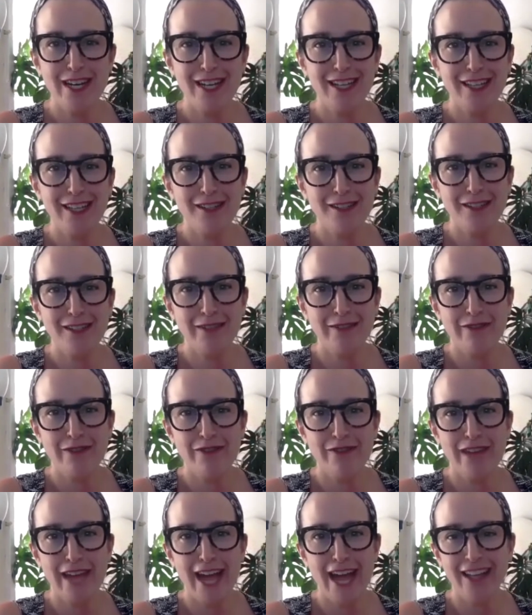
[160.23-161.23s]
a little
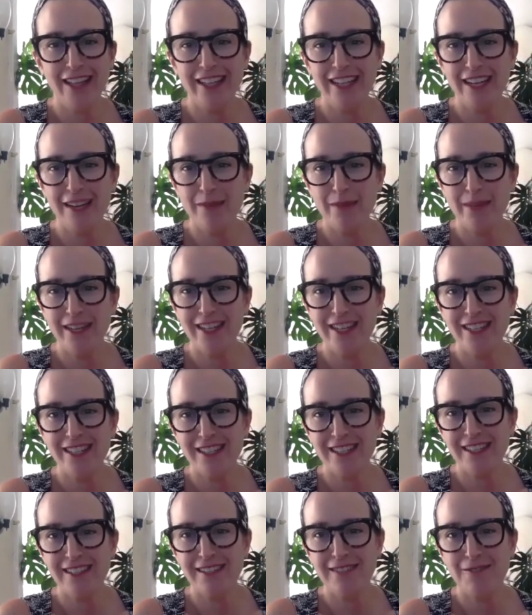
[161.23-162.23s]
conviviality,
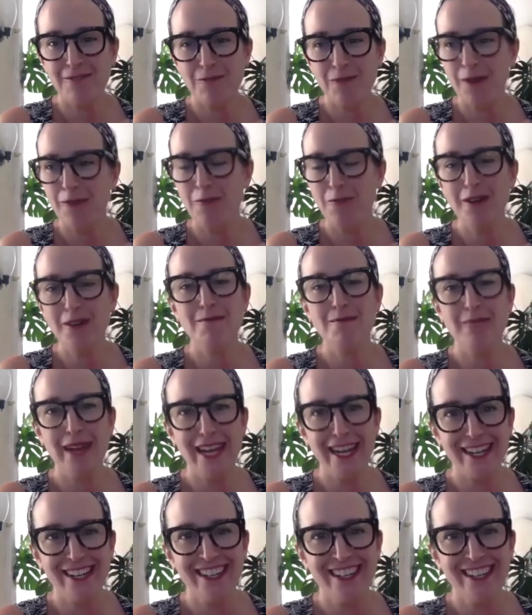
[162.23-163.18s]
because what wouldn't make